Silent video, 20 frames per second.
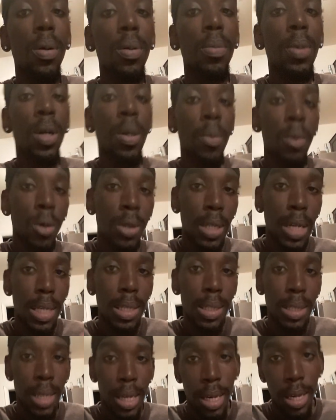But the Most High
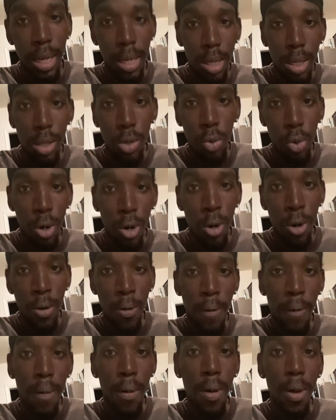said in his word,
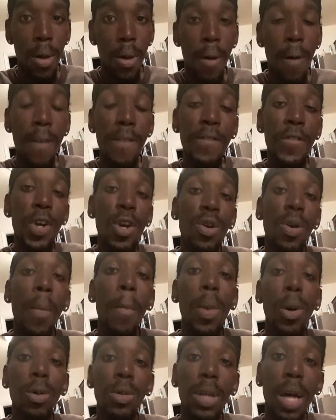fear the
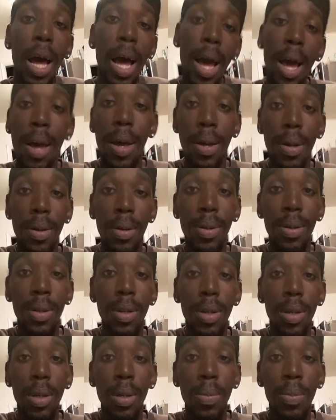Most High,
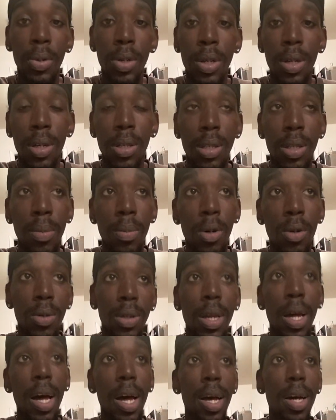because the Most
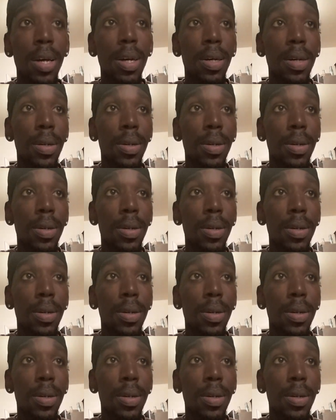High,